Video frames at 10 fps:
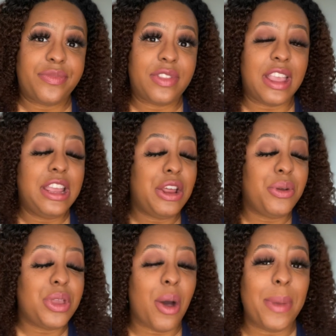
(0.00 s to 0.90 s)
you know,
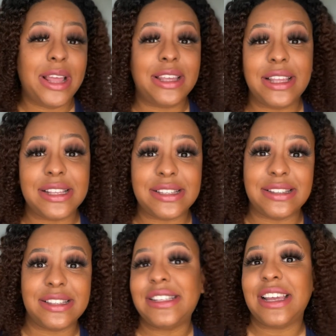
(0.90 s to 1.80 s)
y'all might look at this
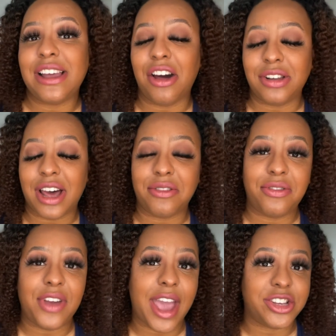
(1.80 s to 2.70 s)
and see a lot of
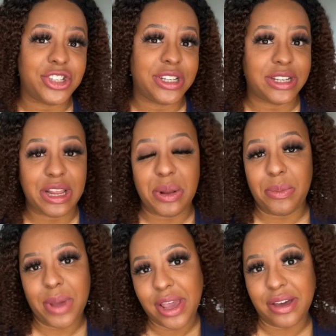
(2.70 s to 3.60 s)
fashion and
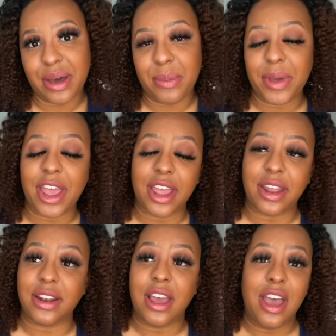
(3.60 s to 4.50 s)
makeup and